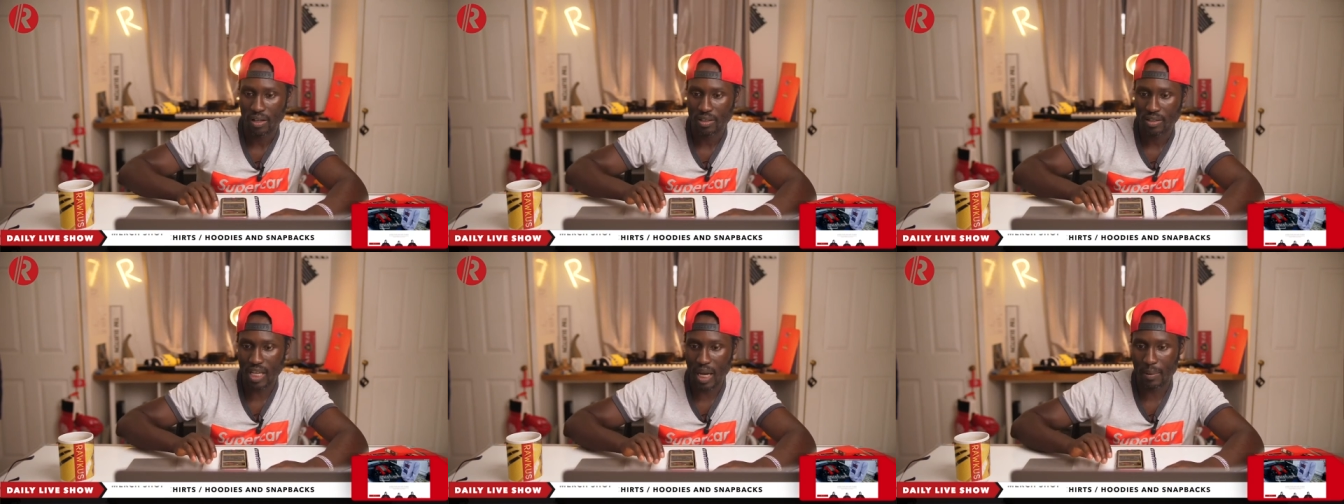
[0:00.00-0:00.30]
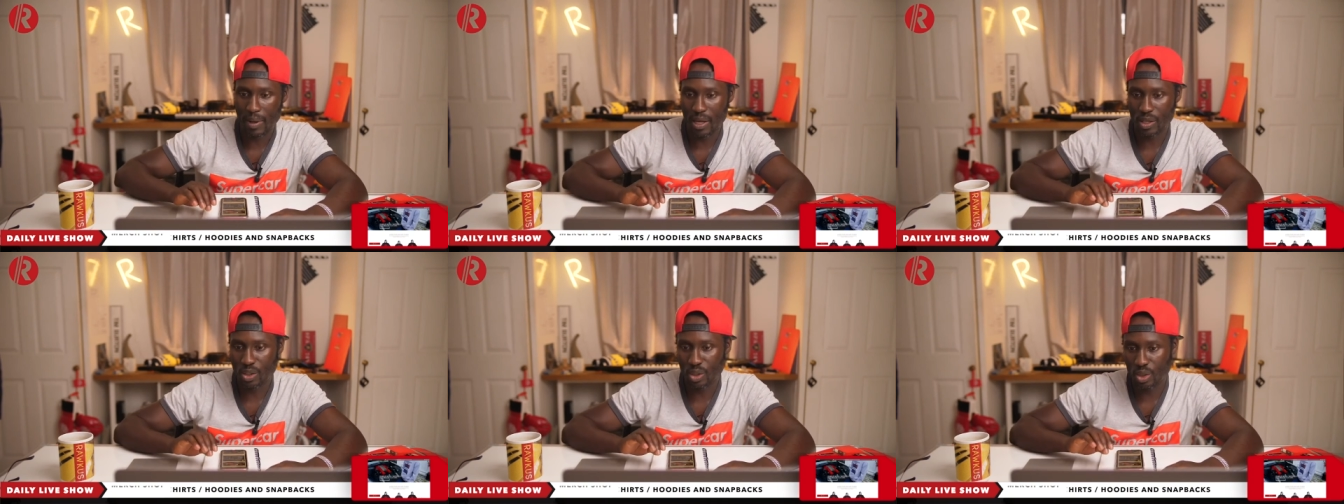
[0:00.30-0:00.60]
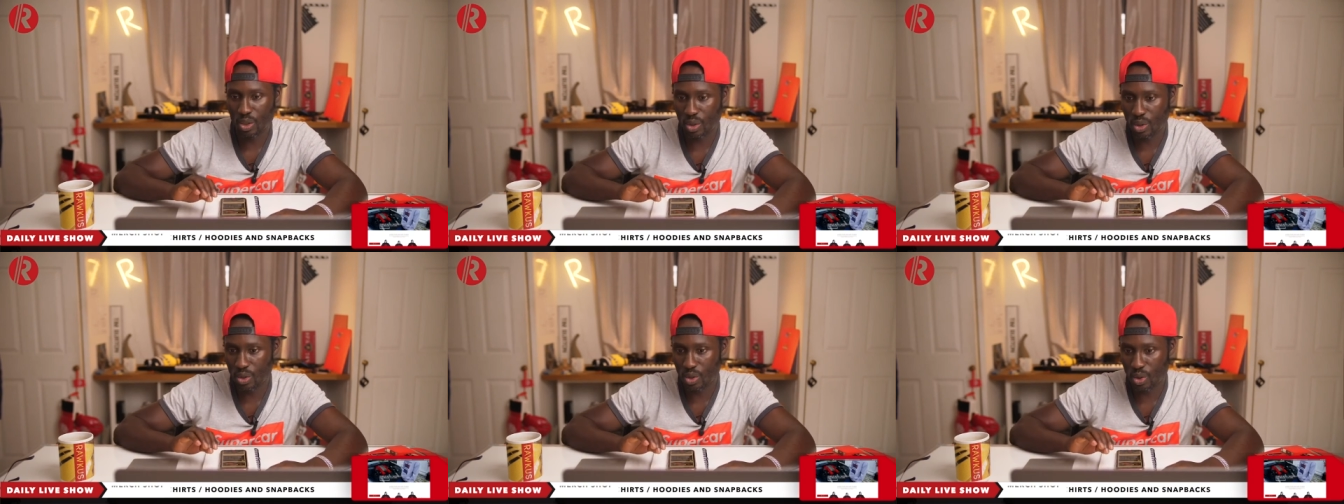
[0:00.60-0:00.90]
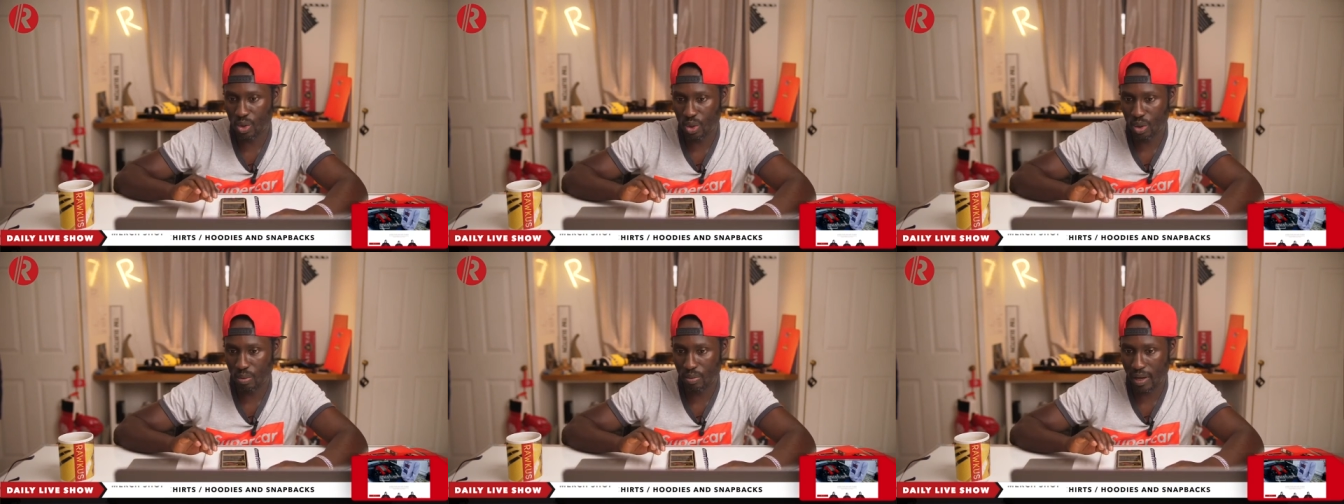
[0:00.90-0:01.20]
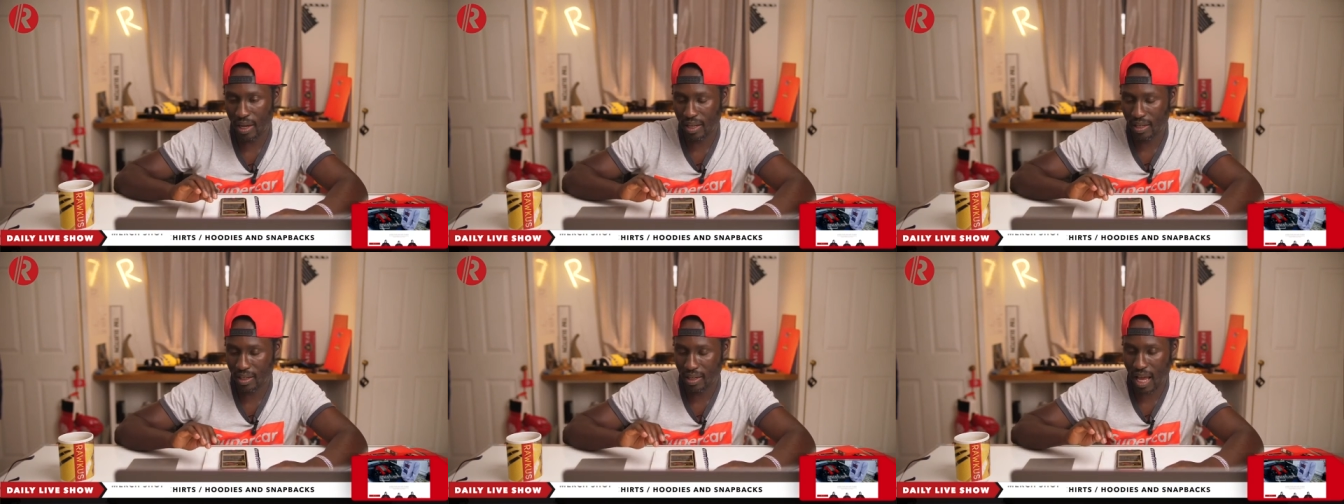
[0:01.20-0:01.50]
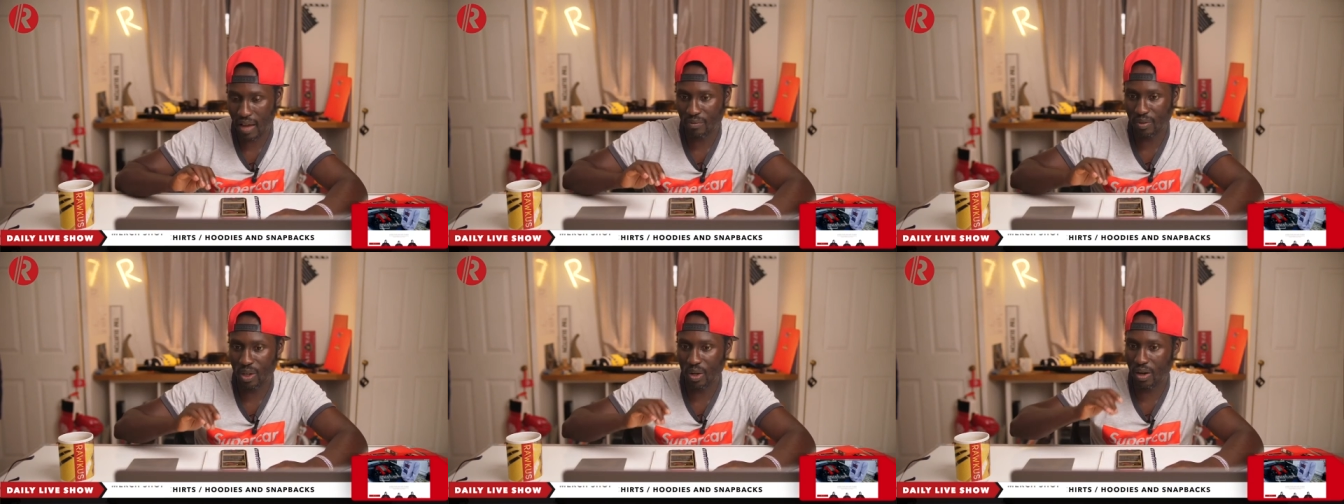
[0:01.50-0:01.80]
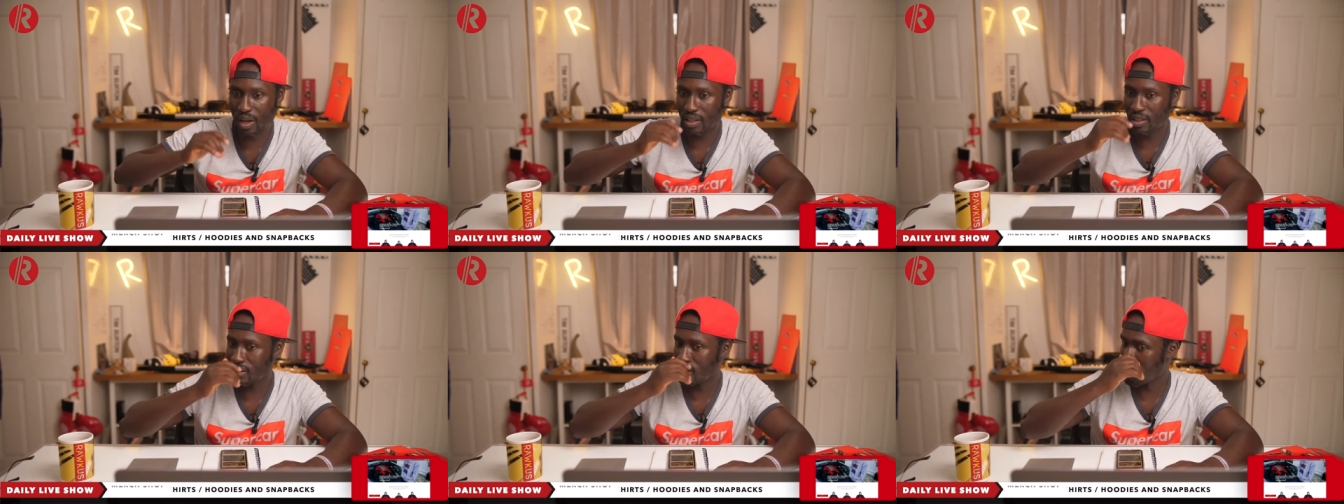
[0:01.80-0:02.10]
type that into YouTube and have a look
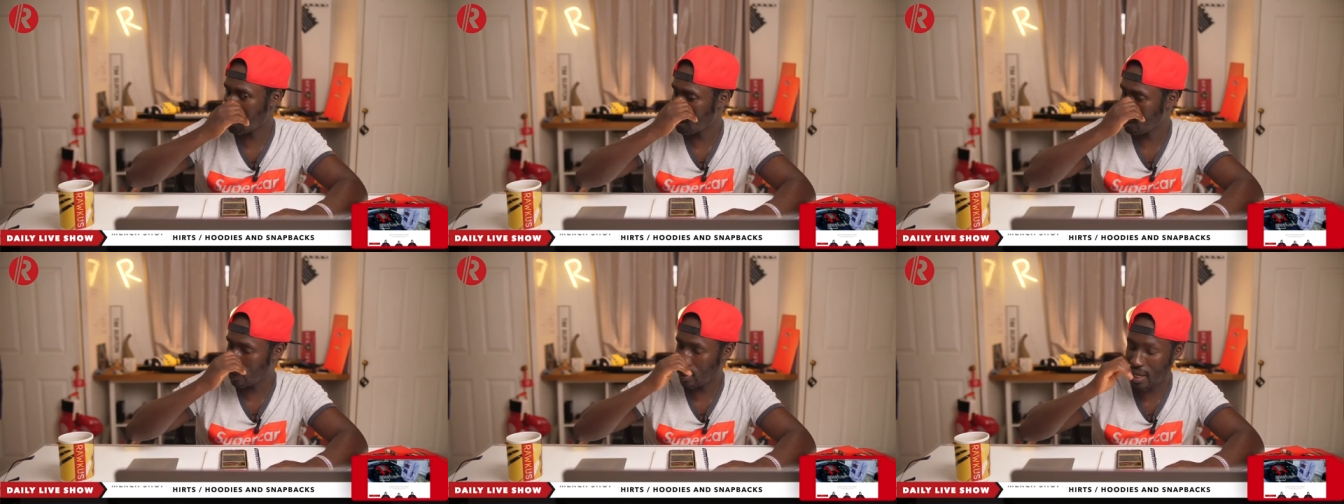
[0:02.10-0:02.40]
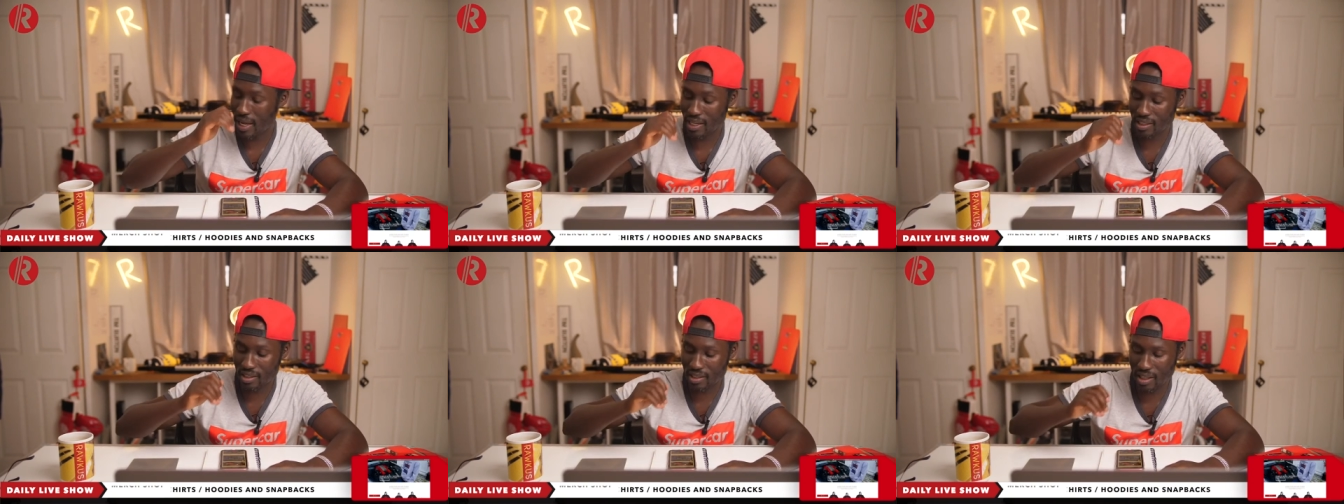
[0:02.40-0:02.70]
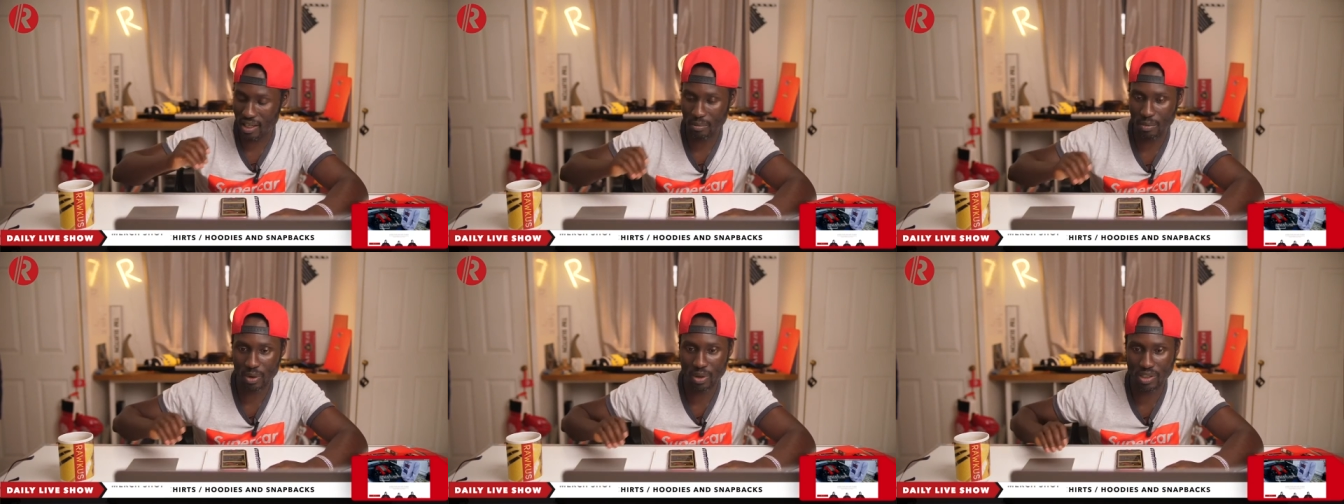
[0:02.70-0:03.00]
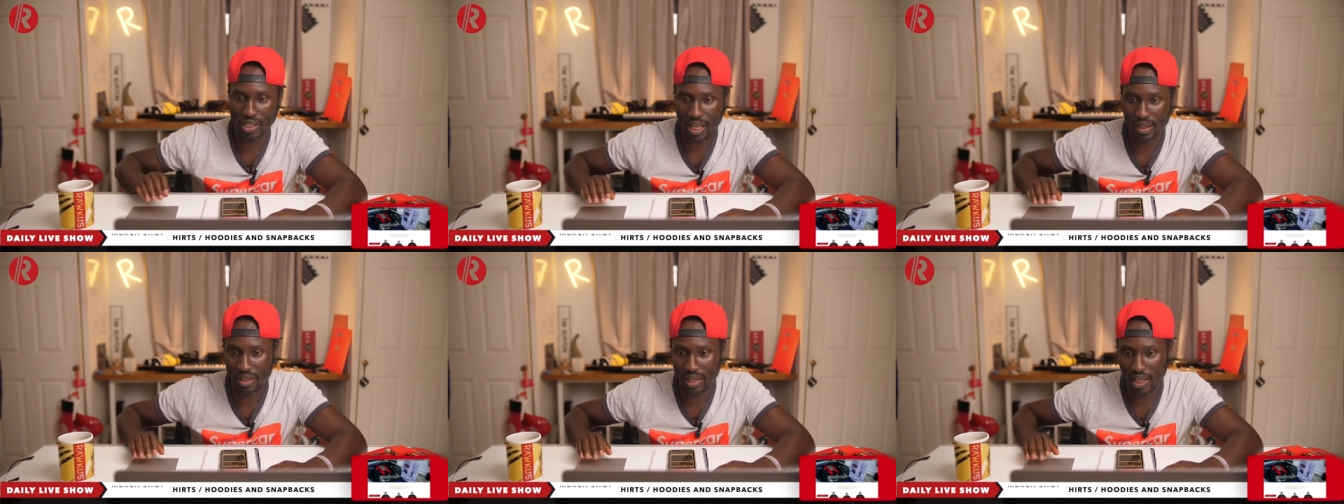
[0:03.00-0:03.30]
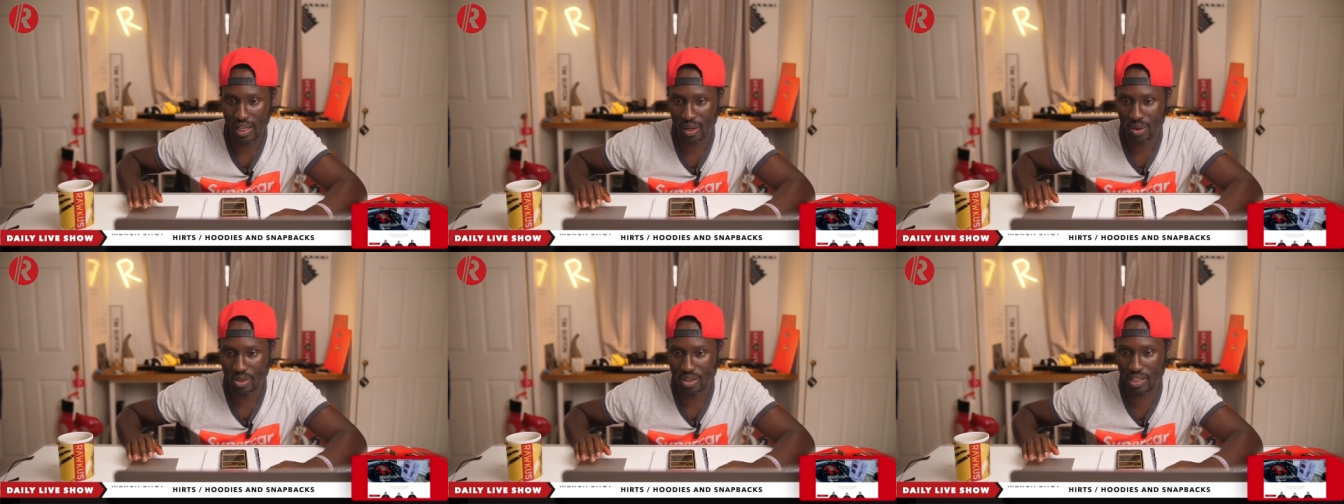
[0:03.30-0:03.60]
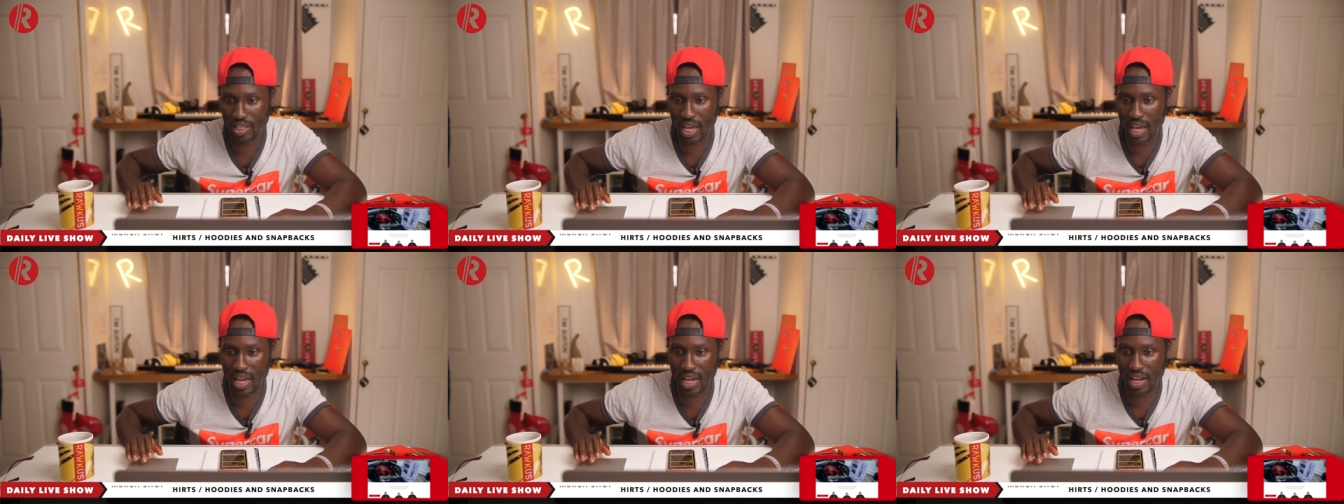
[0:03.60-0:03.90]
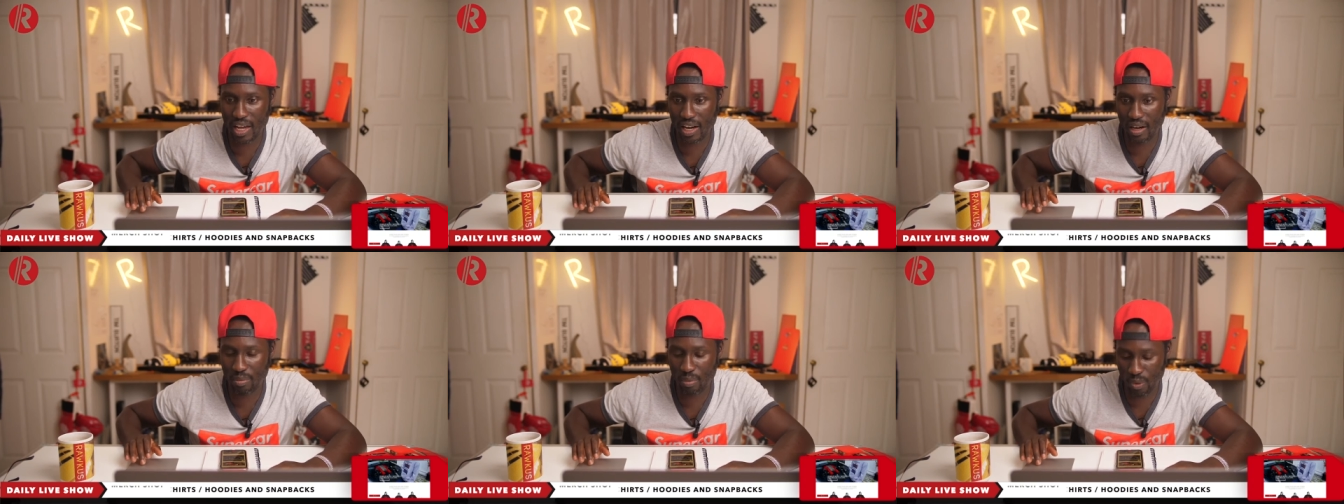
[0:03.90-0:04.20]
and tell me what you guys think because I think it looks
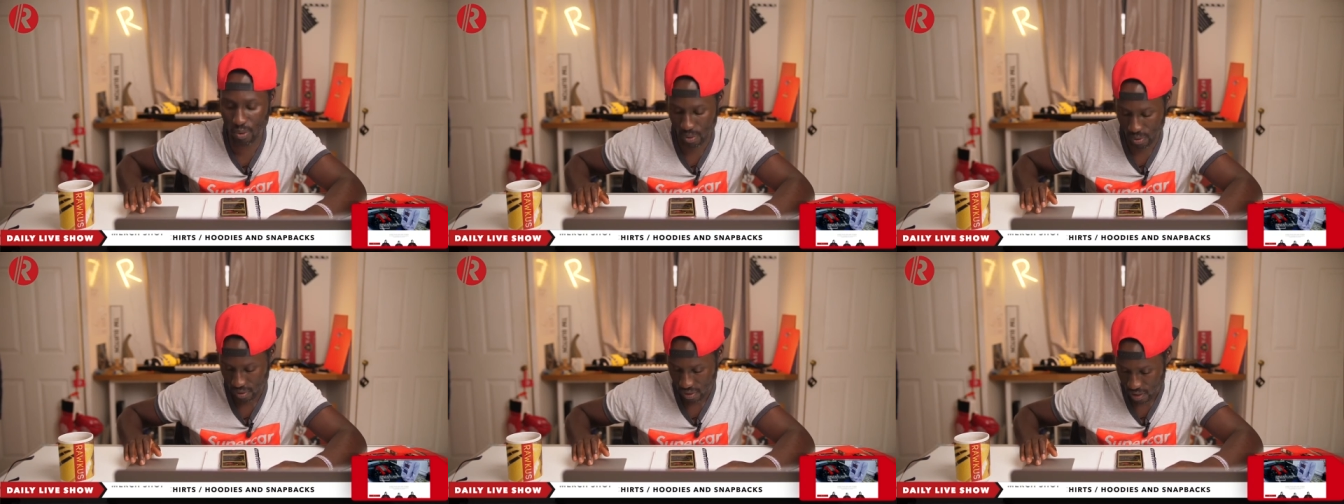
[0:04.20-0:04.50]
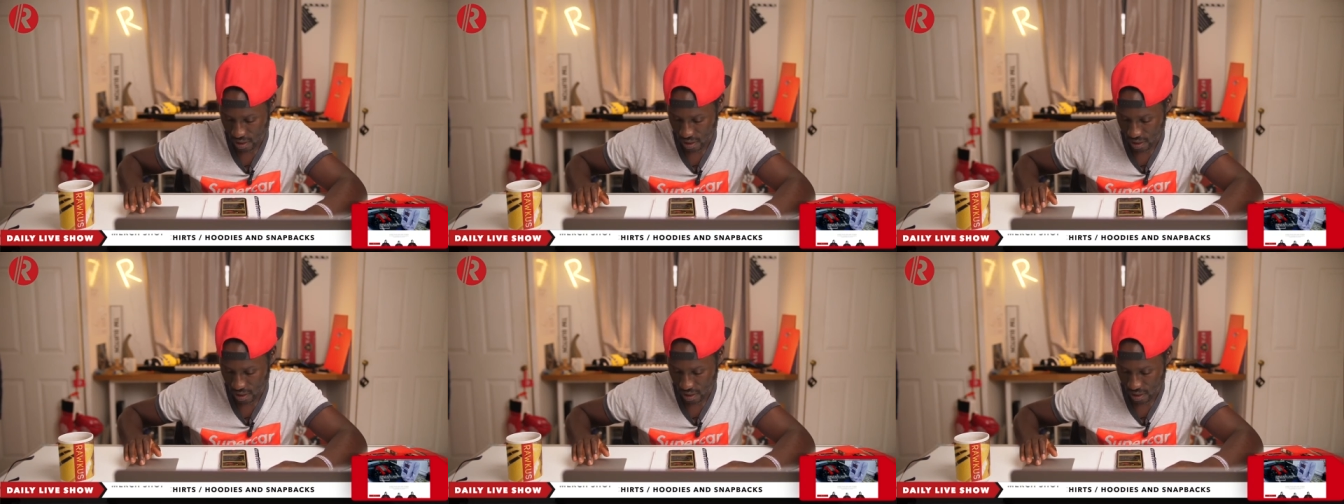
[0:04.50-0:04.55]
terrible.